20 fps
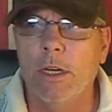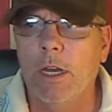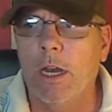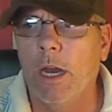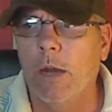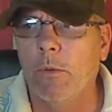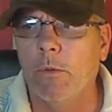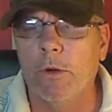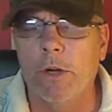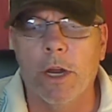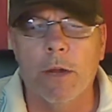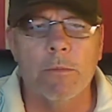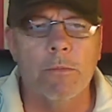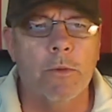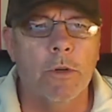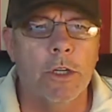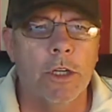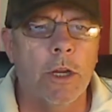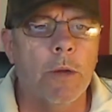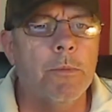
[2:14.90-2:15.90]
I will not
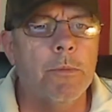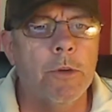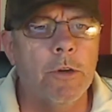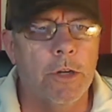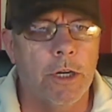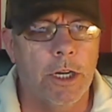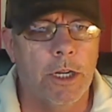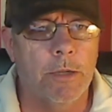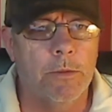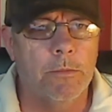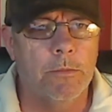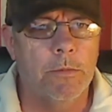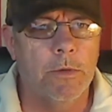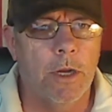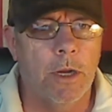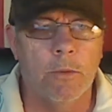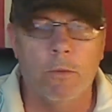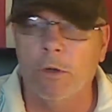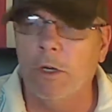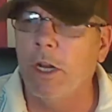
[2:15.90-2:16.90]
bring up your name.
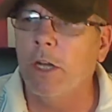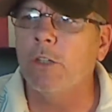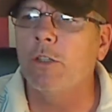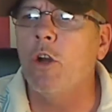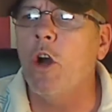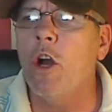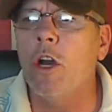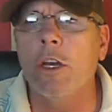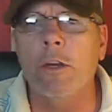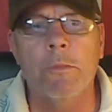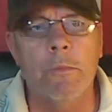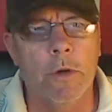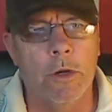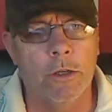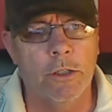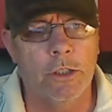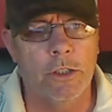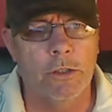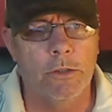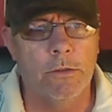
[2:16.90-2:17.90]
I will not talk
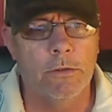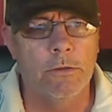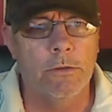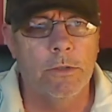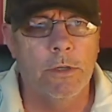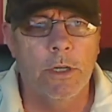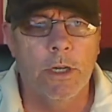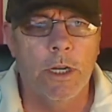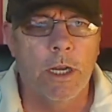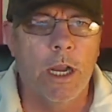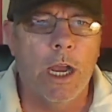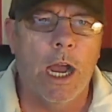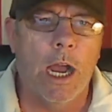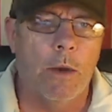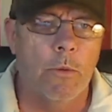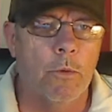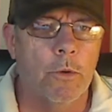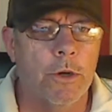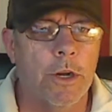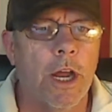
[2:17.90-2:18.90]
about you. I
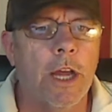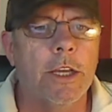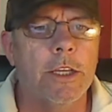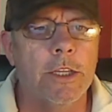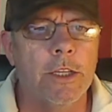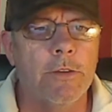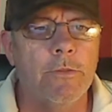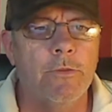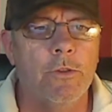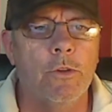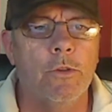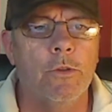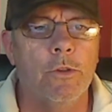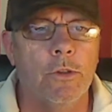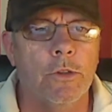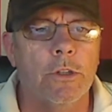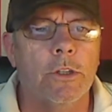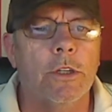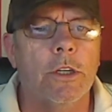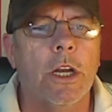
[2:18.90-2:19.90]
will not give you
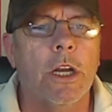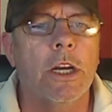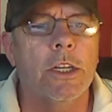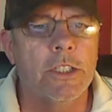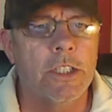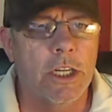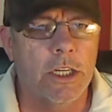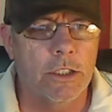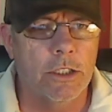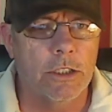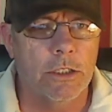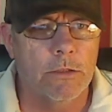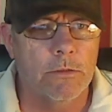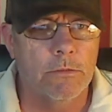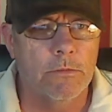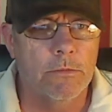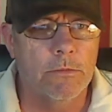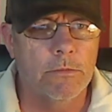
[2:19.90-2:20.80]
your attention.